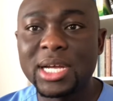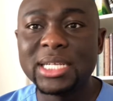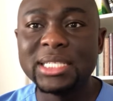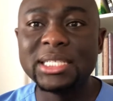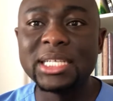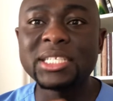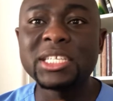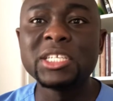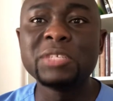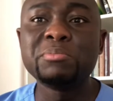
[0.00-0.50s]

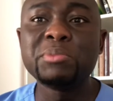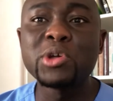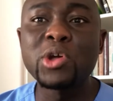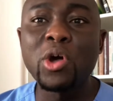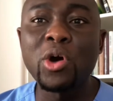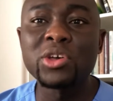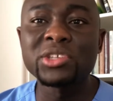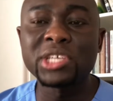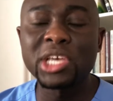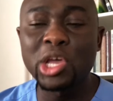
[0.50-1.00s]
This is
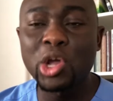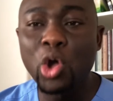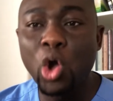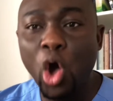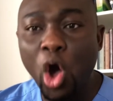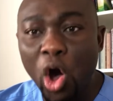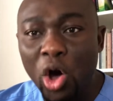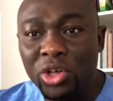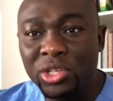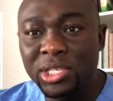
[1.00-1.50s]
because it
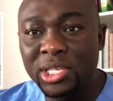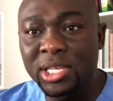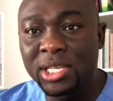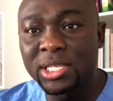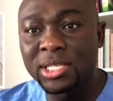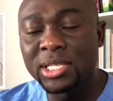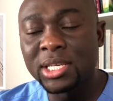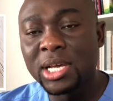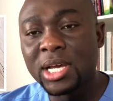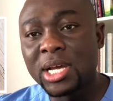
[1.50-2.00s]

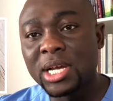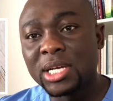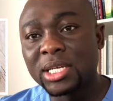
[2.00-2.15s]
causes